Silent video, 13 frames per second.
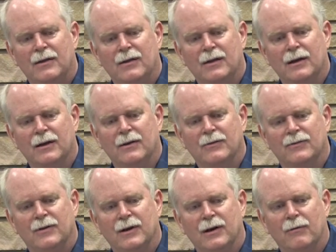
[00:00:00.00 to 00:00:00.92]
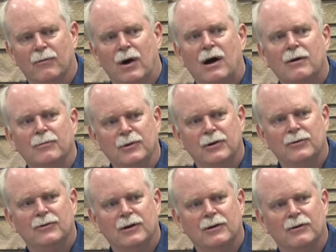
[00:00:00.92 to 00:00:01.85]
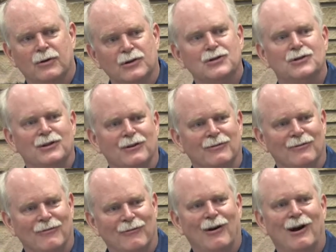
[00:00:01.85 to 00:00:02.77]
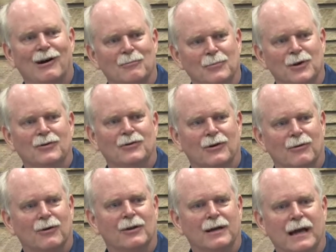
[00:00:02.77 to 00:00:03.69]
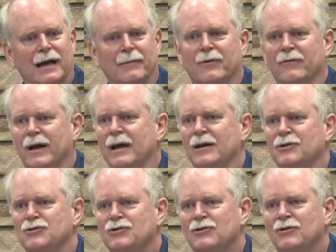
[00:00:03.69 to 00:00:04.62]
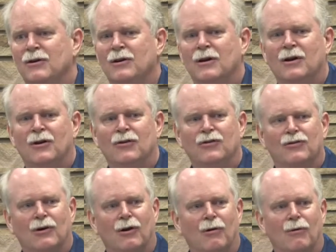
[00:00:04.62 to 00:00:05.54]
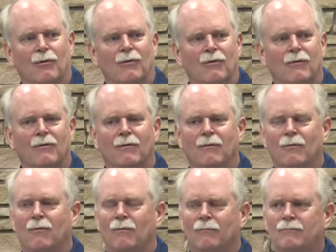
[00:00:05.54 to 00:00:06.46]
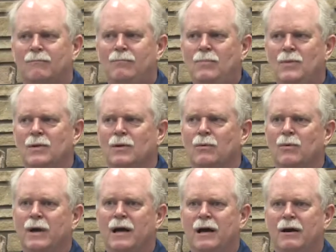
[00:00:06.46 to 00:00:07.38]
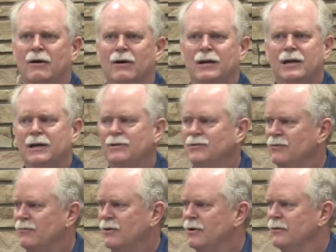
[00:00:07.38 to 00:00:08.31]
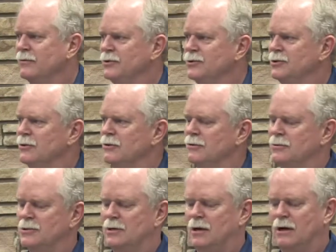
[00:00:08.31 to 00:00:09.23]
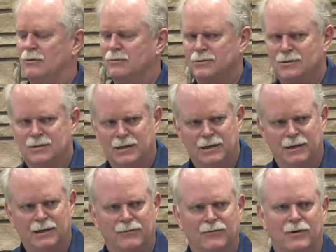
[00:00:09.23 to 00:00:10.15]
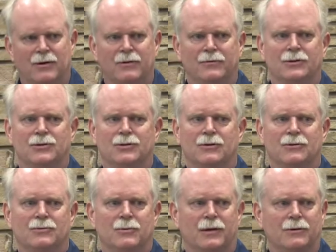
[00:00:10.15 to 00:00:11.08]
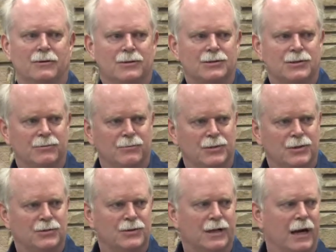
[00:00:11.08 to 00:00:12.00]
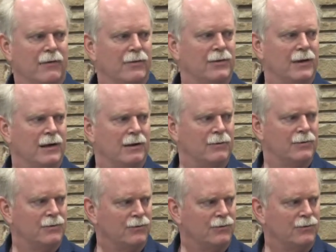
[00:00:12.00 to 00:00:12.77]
is rock music, Christian rock music really came of age. So we had our kids involved in church. I was getting involved in church. We had Christian music. Everything,